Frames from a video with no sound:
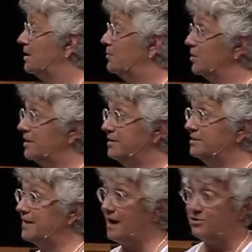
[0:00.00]
were killed
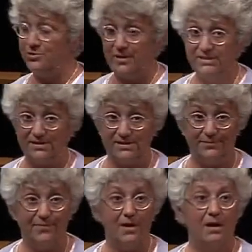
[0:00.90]
at Auschwitz.
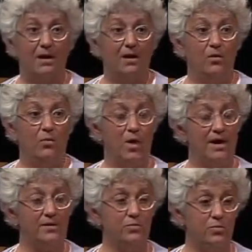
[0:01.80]

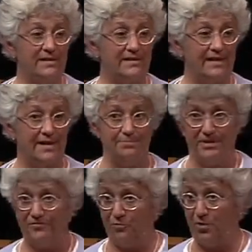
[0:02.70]
One was sent
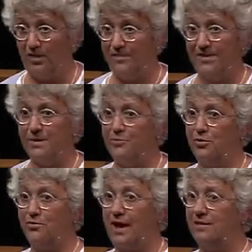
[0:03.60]
before everything
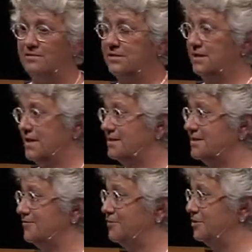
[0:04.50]
broke out to
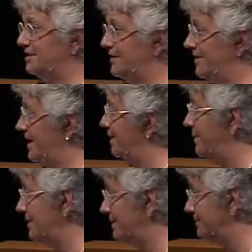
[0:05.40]
London for
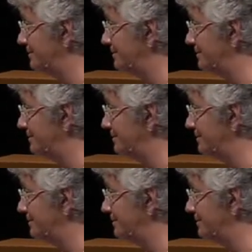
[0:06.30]
safekeeping.